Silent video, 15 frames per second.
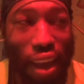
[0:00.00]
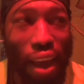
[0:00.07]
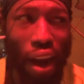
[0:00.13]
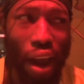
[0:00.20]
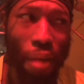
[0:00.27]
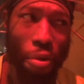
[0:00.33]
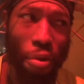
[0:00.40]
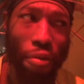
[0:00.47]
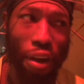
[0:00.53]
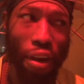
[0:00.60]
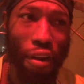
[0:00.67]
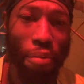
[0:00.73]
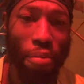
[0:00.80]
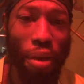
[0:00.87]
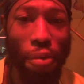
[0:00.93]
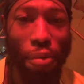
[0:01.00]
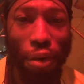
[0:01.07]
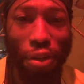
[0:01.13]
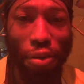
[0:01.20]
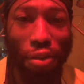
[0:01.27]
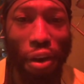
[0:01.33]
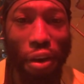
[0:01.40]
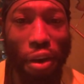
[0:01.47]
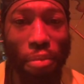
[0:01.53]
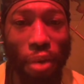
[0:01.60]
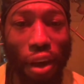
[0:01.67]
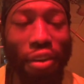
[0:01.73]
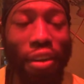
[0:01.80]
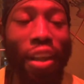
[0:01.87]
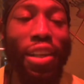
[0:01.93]
And I'm over here, I'm like, what you talking
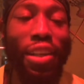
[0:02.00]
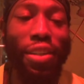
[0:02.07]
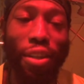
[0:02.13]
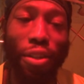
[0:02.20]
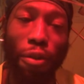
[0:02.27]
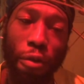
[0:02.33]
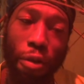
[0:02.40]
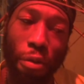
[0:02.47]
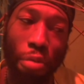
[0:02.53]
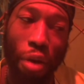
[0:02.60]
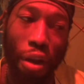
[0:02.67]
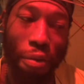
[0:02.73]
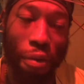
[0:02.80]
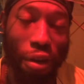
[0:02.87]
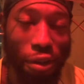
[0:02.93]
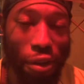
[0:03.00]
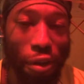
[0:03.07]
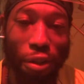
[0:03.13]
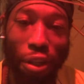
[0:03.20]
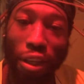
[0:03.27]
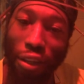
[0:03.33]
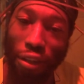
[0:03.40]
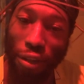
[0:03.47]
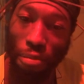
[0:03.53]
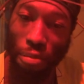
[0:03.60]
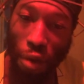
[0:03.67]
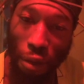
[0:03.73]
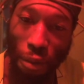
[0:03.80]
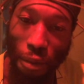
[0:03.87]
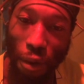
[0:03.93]
about? At least let's do some breath work. So she did some
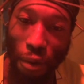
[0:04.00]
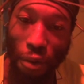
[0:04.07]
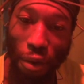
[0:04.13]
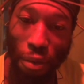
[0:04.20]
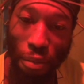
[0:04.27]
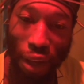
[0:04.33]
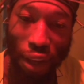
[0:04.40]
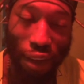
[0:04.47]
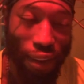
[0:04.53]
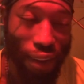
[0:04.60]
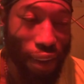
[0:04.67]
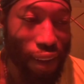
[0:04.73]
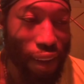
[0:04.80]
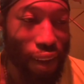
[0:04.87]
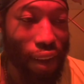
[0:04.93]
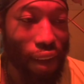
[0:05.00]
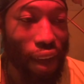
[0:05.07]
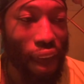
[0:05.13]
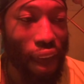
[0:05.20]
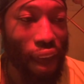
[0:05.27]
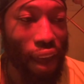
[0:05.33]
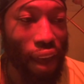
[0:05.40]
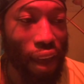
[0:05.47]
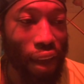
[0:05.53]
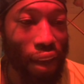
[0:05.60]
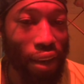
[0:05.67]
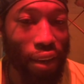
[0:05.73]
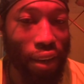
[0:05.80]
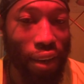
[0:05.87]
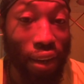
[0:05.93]
breath work with me,
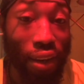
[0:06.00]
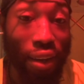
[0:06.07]
and